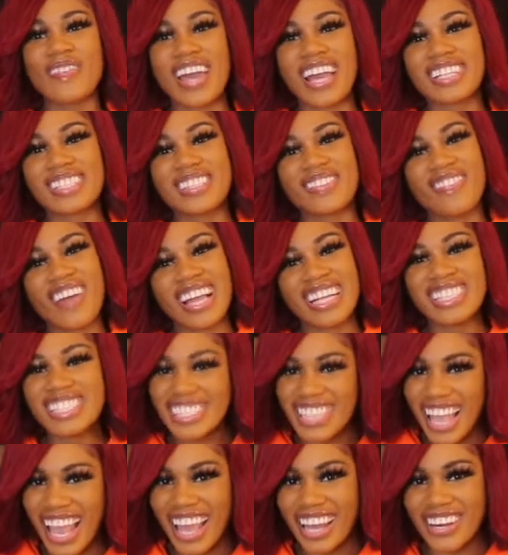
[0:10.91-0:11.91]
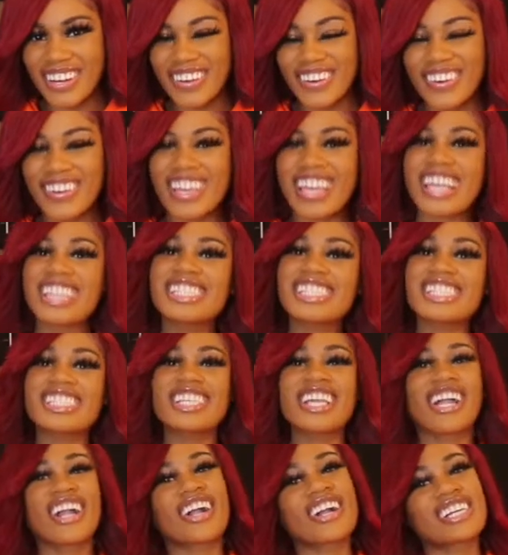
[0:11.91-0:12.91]
back to my channel. It's
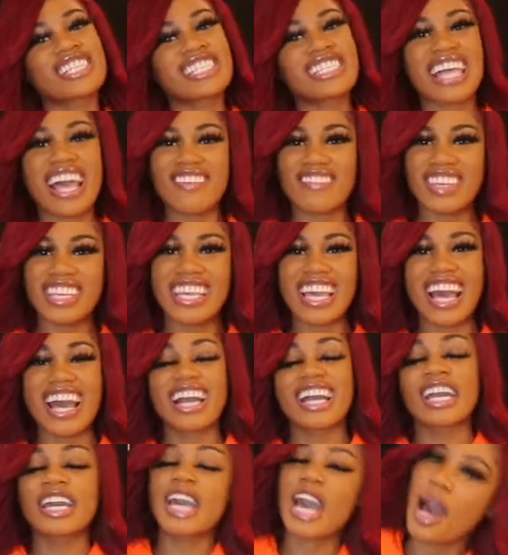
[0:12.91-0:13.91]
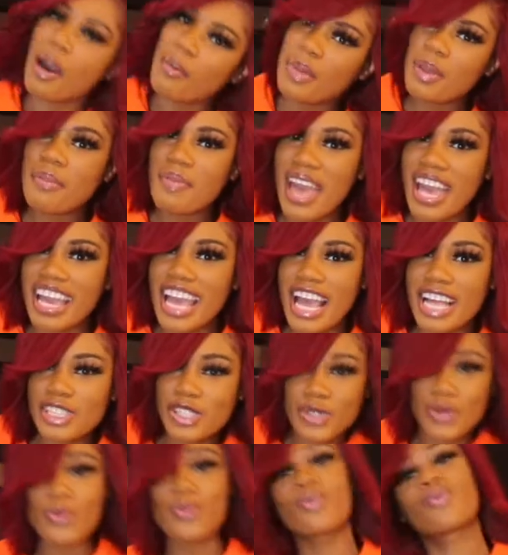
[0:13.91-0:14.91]
your girl Savvie coming back
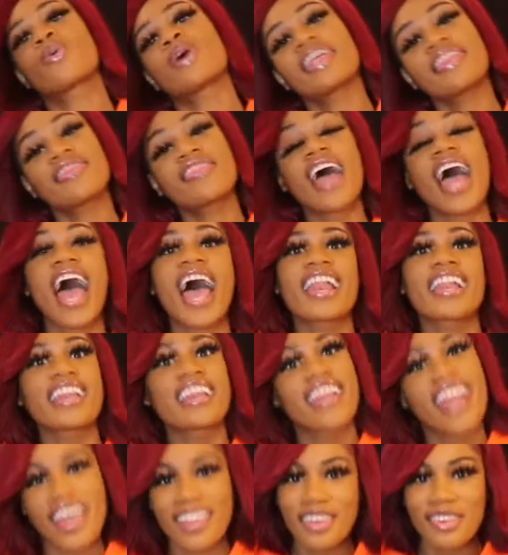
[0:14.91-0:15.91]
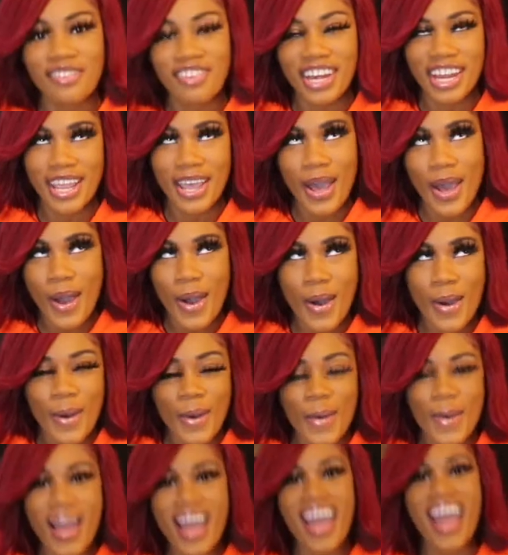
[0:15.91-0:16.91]
at you with another
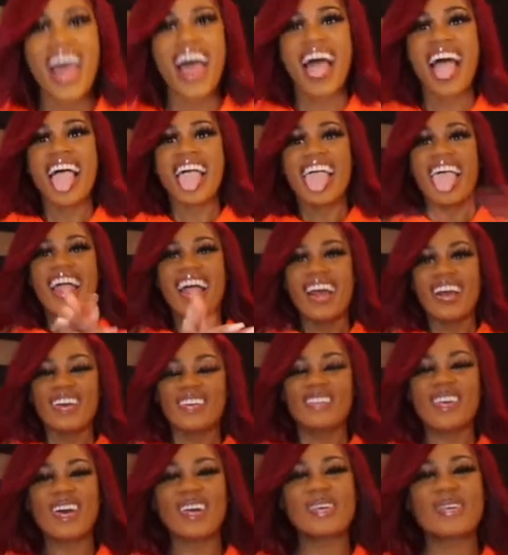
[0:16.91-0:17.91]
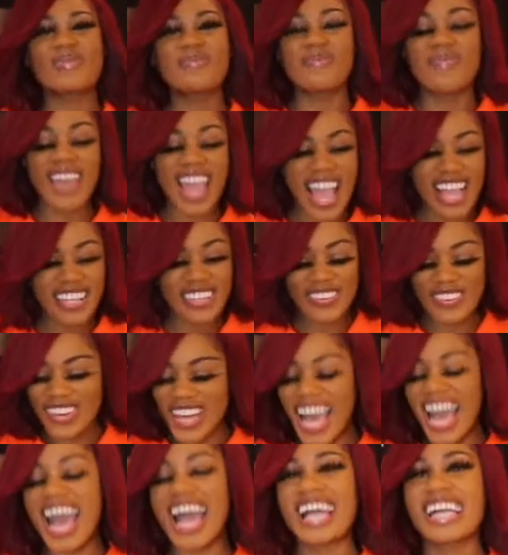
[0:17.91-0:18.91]
video. Welcome back, you
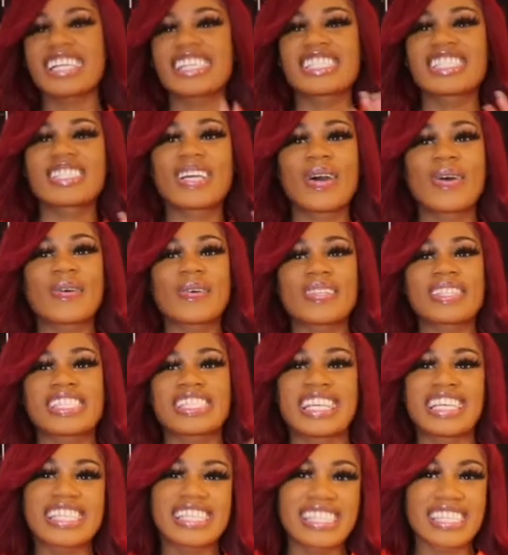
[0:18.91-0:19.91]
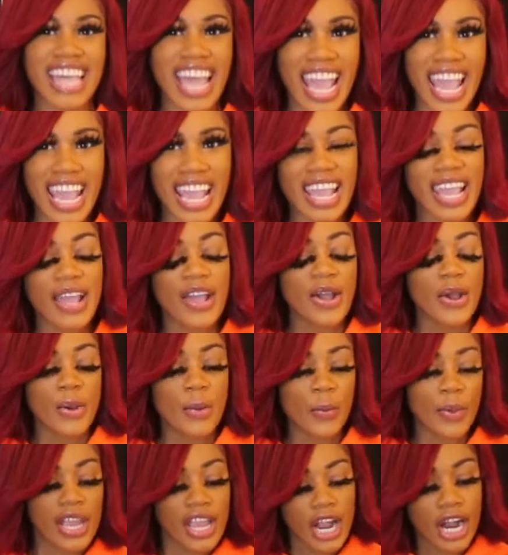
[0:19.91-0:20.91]
guys. So today
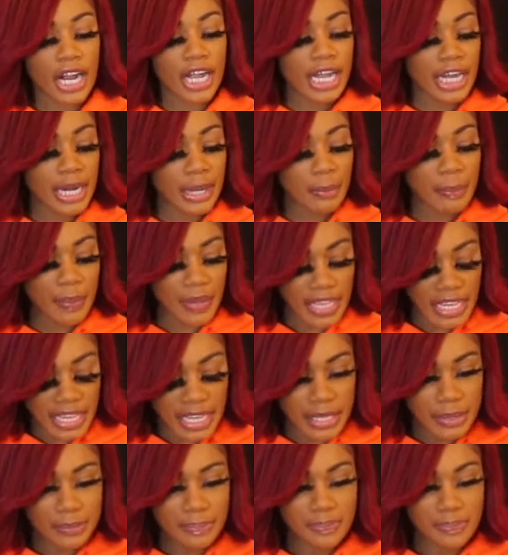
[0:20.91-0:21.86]
we are going to be